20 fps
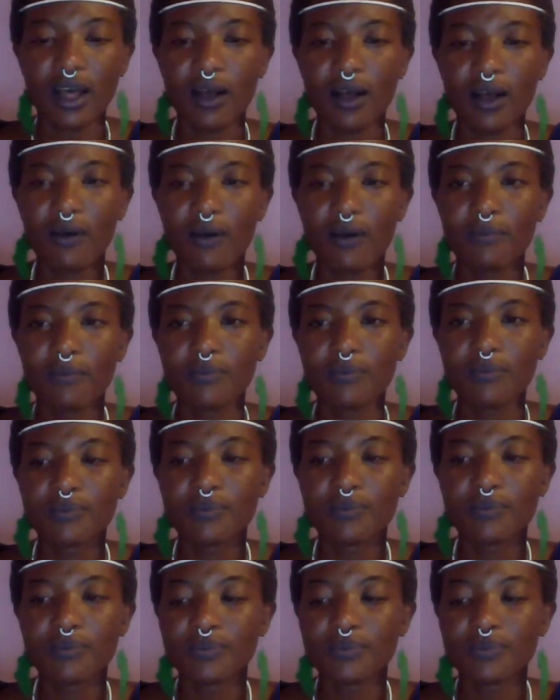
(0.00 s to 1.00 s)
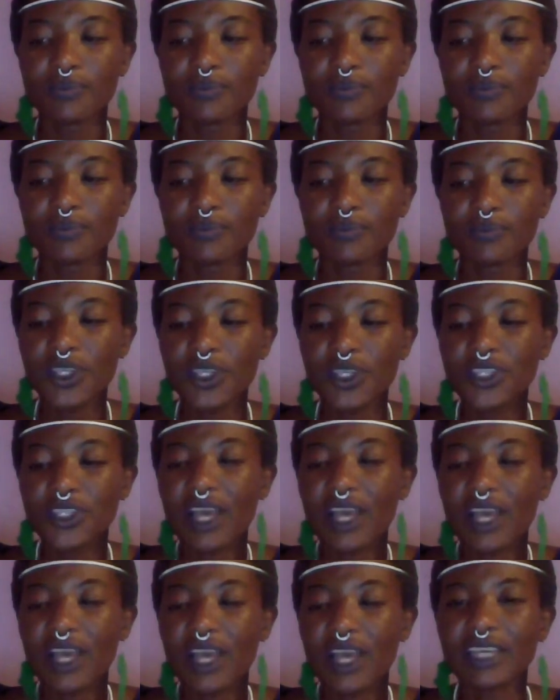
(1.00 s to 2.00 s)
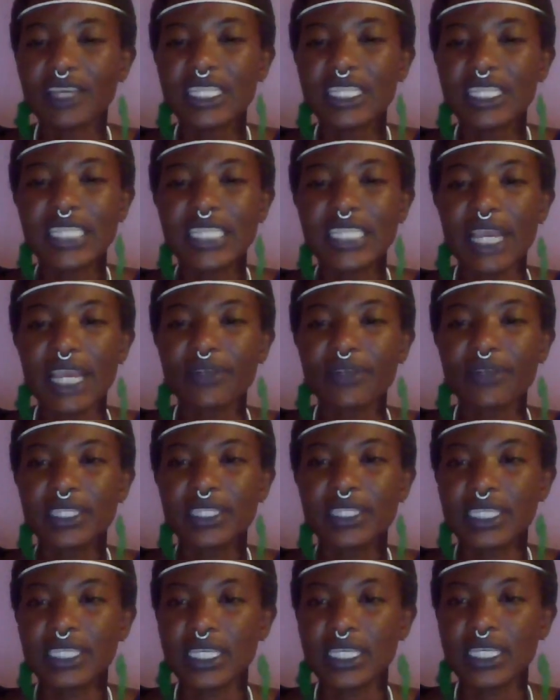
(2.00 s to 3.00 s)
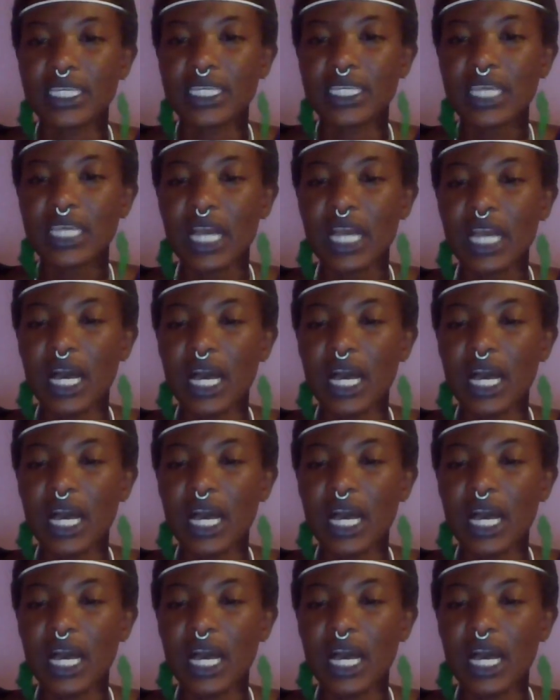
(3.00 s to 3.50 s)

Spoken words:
Um, she's going to have integrity.